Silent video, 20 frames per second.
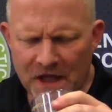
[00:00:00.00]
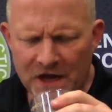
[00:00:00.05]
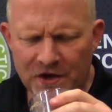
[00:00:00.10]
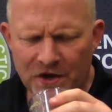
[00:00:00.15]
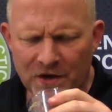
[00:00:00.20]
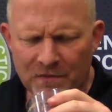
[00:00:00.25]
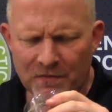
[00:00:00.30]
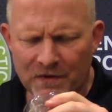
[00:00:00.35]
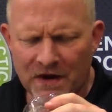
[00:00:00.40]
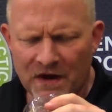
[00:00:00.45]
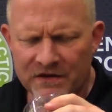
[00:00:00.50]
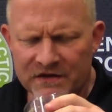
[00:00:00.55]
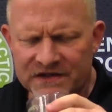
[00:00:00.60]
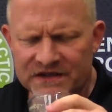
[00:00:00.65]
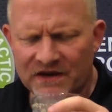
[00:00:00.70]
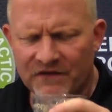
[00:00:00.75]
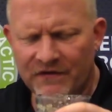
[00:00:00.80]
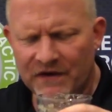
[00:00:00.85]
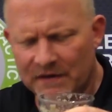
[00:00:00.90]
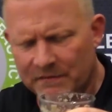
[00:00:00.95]
You can put other
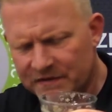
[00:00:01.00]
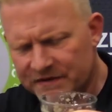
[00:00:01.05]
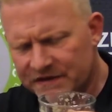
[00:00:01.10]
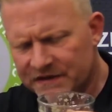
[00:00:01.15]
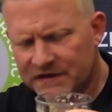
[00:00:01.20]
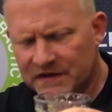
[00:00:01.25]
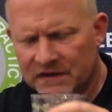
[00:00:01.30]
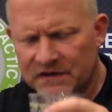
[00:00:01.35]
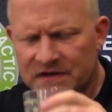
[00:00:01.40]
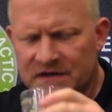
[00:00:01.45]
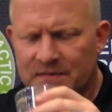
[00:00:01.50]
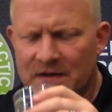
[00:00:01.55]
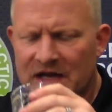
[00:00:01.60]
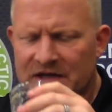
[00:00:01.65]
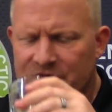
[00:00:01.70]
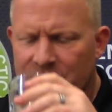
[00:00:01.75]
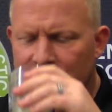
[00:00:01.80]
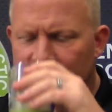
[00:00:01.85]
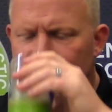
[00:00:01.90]
stuff in it, but just a little splash of orange